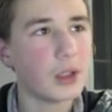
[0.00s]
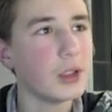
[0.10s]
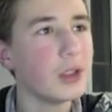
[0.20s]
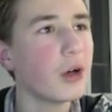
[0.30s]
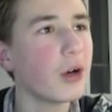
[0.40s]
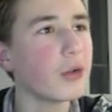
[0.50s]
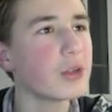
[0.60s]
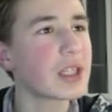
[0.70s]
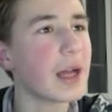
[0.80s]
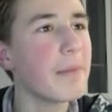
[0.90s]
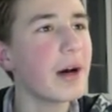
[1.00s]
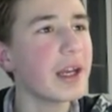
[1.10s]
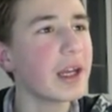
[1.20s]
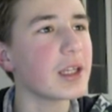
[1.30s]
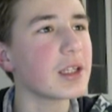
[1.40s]
Yo,
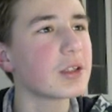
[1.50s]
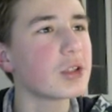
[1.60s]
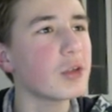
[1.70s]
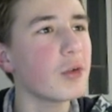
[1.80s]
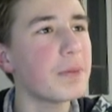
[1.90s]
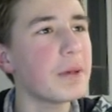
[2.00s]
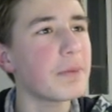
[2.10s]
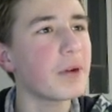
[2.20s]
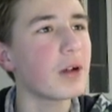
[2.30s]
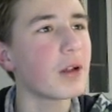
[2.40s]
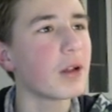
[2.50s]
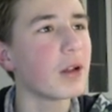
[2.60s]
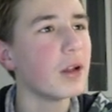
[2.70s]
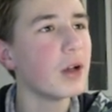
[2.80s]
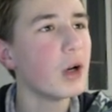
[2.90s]
somebody. Two
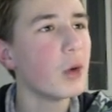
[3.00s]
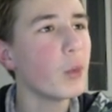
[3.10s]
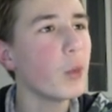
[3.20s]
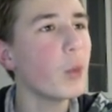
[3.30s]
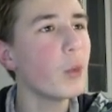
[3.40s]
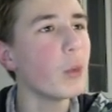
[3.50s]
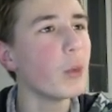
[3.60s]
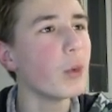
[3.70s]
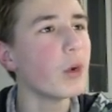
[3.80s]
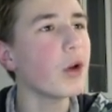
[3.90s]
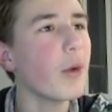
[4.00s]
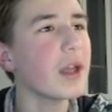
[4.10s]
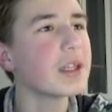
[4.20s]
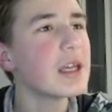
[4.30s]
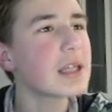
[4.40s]
people. Ooh. No,
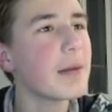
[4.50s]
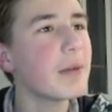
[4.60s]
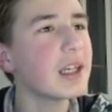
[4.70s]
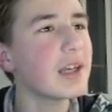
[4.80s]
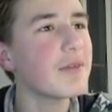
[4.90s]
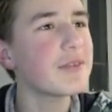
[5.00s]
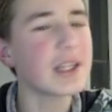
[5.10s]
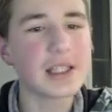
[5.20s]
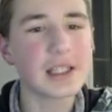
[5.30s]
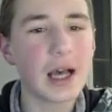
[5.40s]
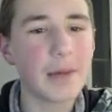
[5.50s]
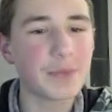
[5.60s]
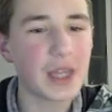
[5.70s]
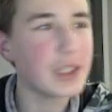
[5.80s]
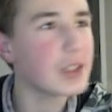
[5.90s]
wait. Somebody gifted a sub.
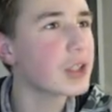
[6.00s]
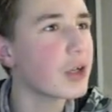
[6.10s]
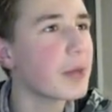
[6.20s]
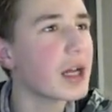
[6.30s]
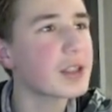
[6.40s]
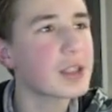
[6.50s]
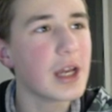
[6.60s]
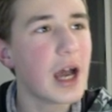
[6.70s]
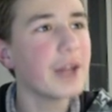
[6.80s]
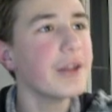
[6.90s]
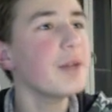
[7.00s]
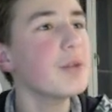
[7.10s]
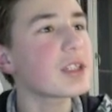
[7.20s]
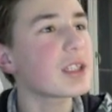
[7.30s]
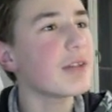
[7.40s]
Thank you so much.
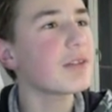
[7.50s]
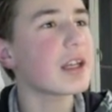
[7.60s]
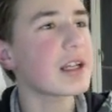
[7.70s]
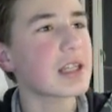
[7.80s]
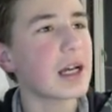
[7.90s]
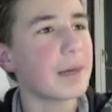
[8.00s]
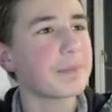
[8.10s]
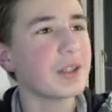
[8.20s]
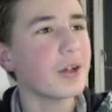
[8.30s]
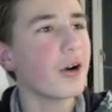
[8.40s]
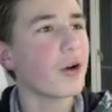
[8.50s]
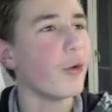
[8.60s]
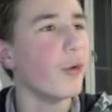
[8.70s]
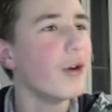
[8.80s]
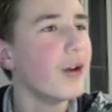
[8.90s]
Anonymous gifted a sub.
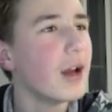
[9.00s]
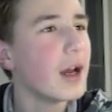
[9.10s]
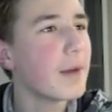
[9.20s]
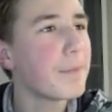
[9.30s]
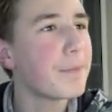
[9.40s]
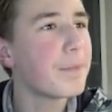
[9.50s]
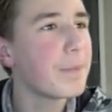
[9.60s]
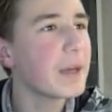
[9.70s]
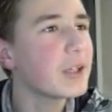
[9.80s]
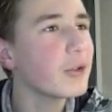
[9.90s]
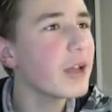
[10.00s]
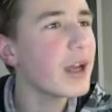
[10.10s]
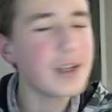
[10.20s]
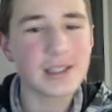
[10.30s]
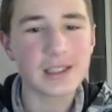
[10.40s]
Yo. A
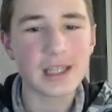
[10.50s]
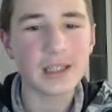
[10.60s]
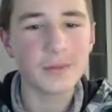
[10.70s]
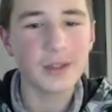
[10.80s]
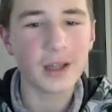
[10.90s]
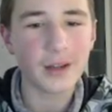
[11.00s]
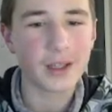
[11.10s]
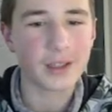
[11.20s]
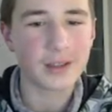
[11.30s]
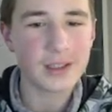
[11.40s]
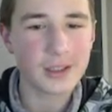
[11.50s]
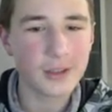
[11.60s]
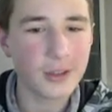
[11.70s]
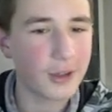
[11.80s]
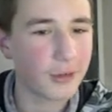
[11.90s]
Peculiar State got it. Let's
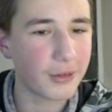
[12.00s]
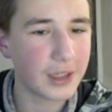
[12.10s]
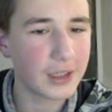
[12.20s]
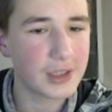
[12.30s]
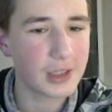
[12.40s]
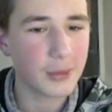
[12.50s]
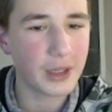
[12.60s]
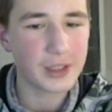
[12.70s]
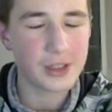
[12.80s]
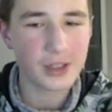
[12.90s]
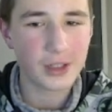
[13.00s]
go. Thank you so much.